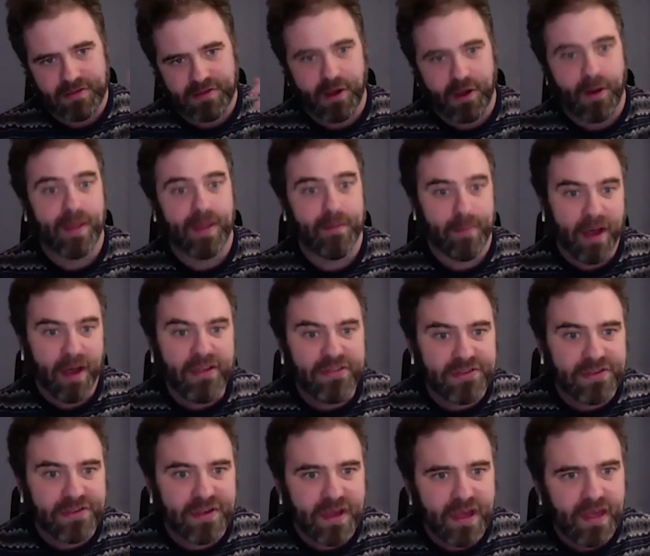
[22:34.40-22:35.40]
to go on the
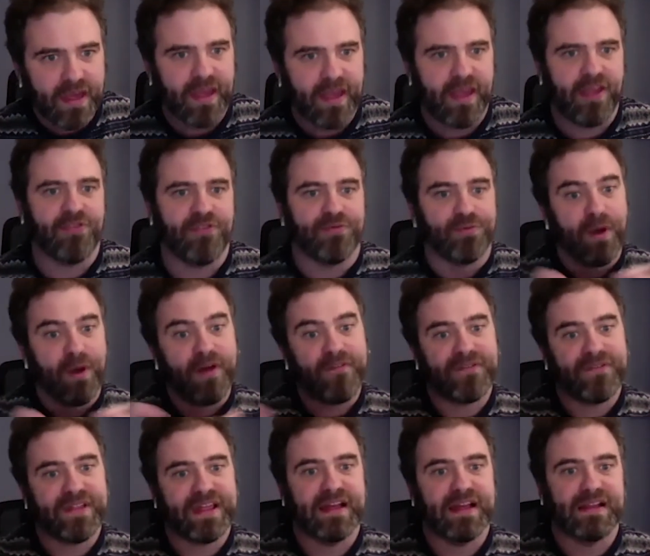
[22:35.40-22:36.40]
bus is
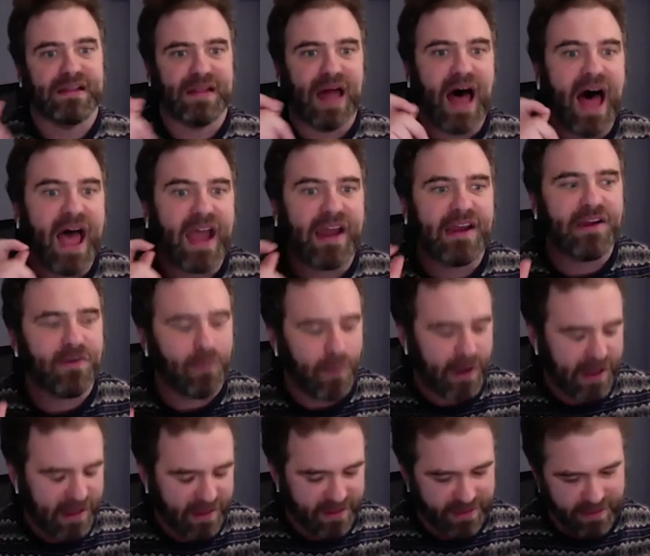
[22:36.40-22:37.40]
roughly aligned
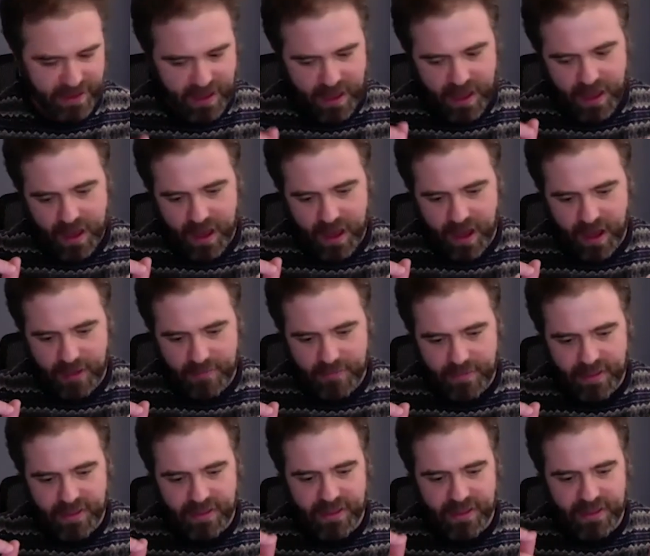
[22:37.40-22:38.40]
with
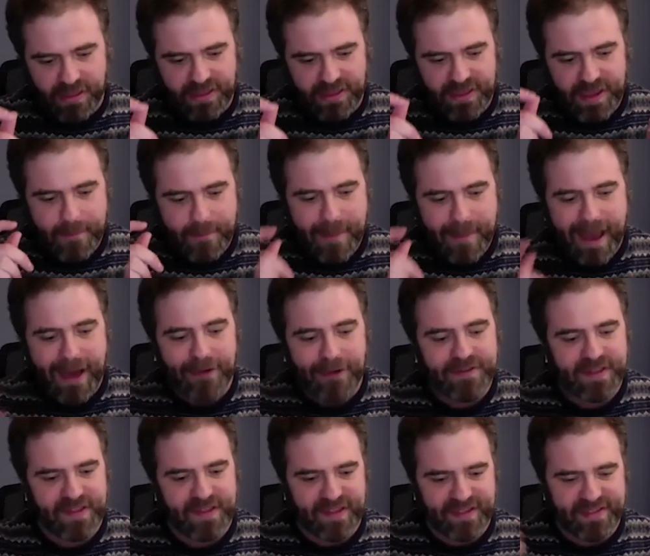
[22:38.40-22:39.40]
the
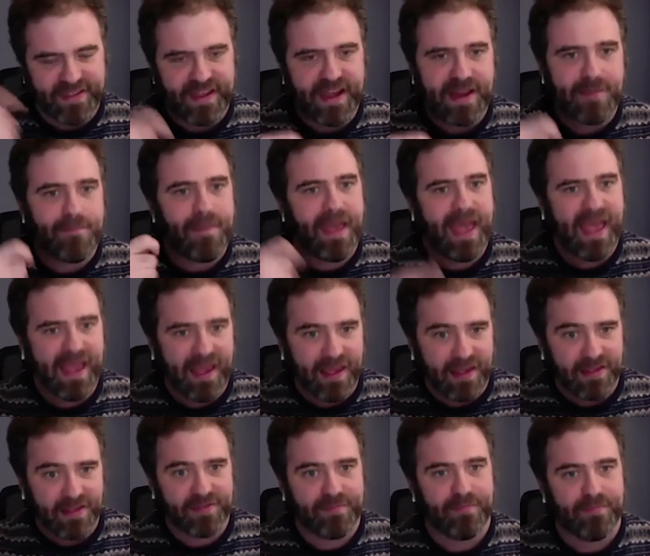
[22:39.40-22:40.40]
amount that the city
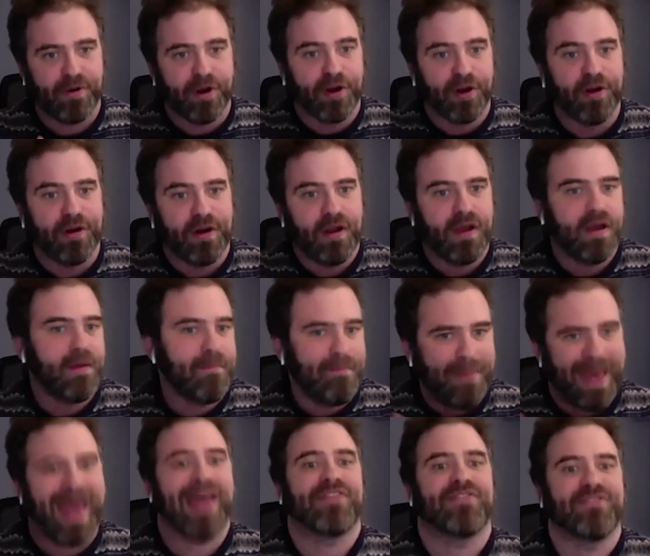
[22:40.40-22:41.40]
pays per
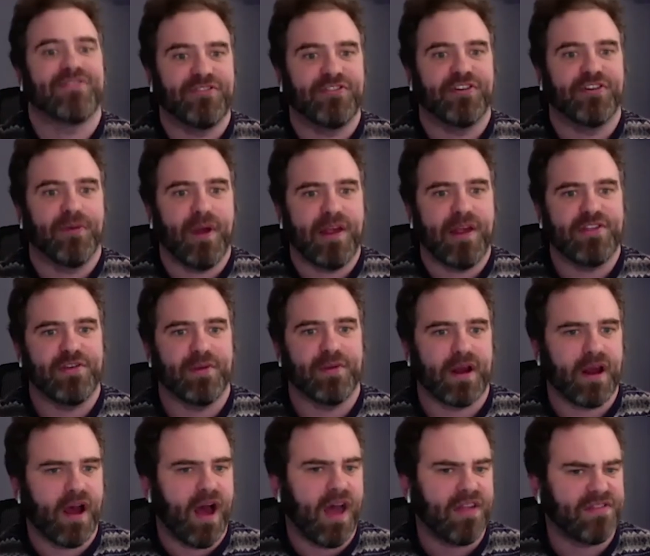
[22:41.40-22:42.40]
passenger, right? So
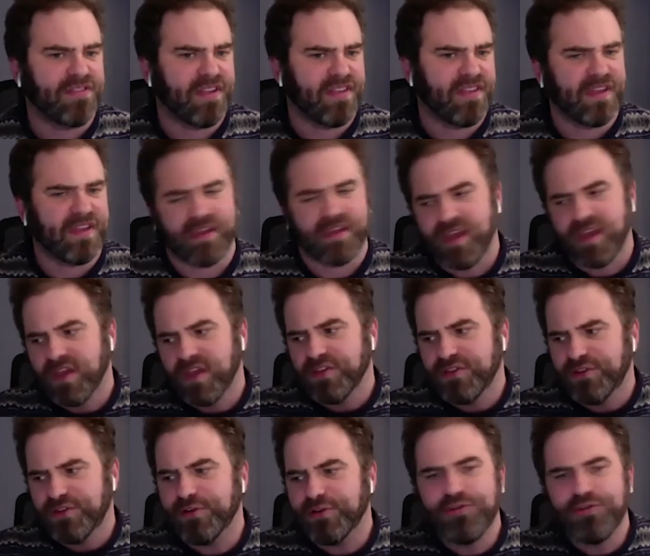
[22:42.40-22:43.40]
it costs, I think,
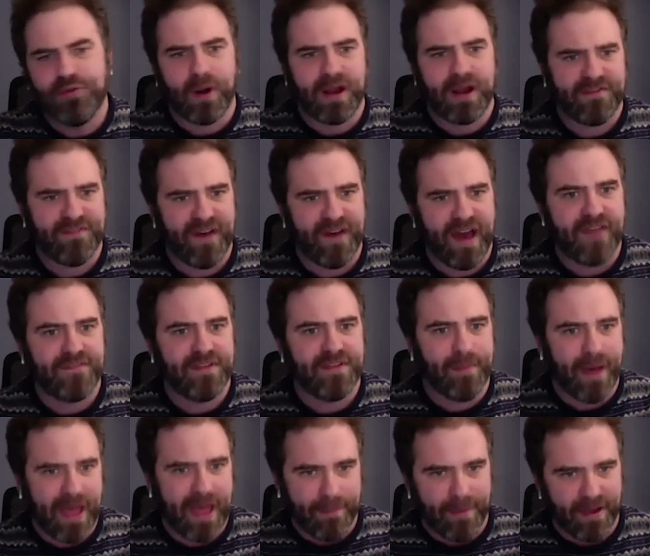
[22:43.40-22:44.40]
$2.25
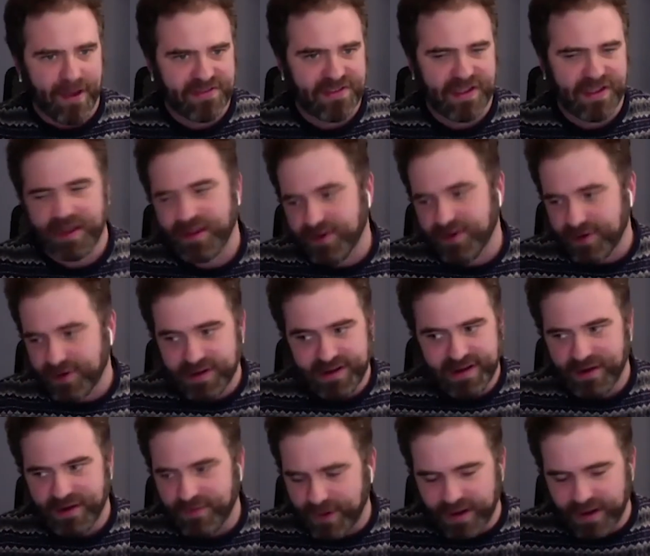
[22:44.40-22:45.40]
to buy a bus ticket, or it
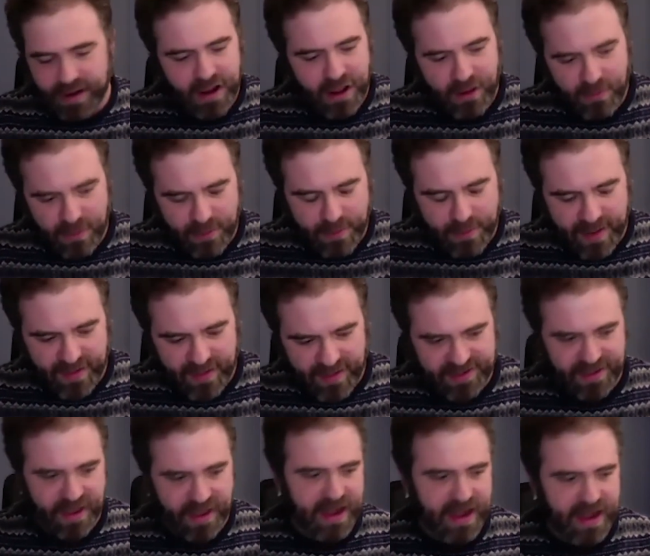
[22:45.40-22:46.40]
did when we ran the
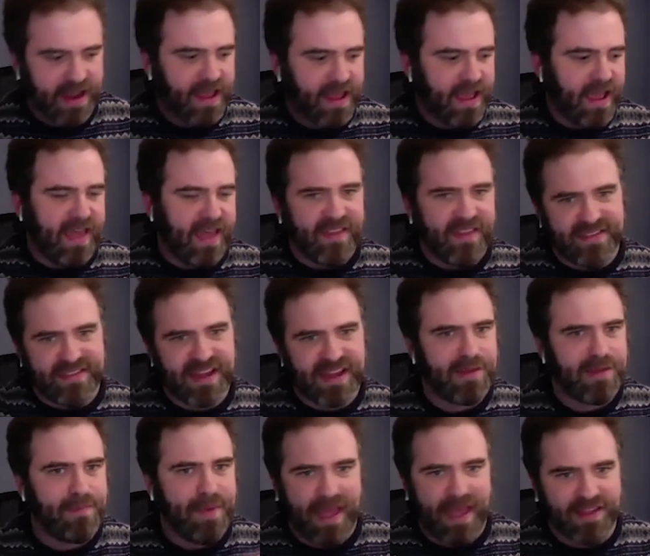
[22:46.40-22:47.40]
study, and the
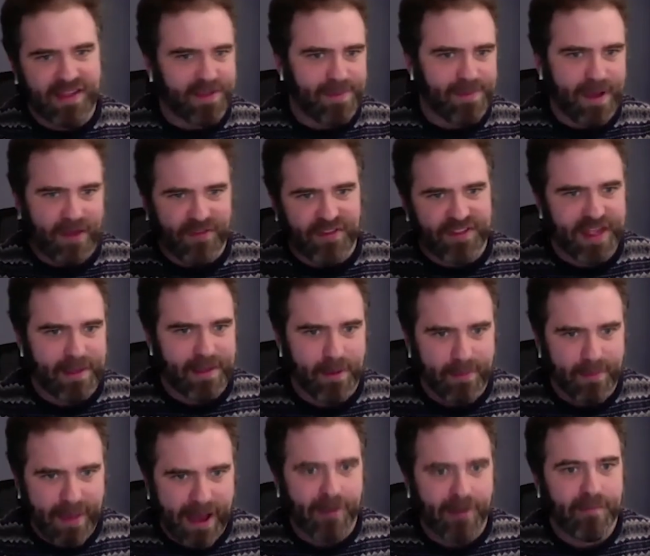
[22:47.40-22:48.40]
city pays about the same
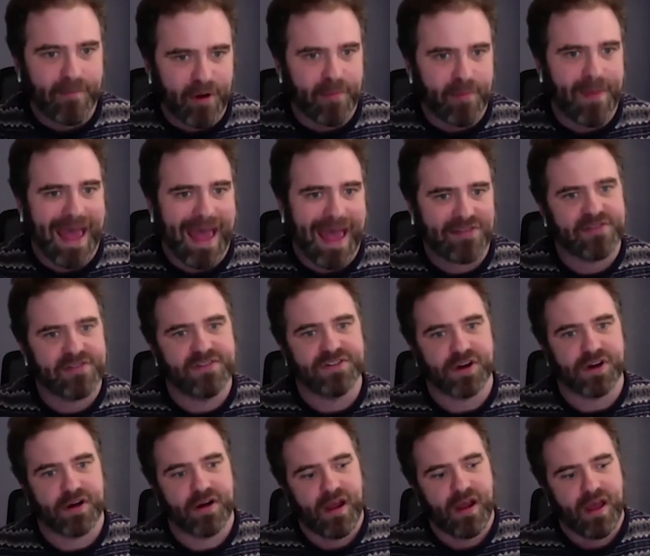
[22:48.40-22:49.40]
amount per
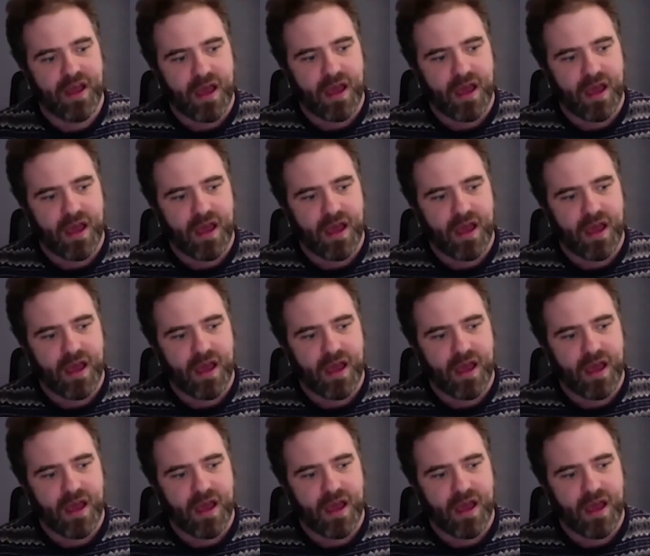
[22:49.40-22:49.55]
passenger.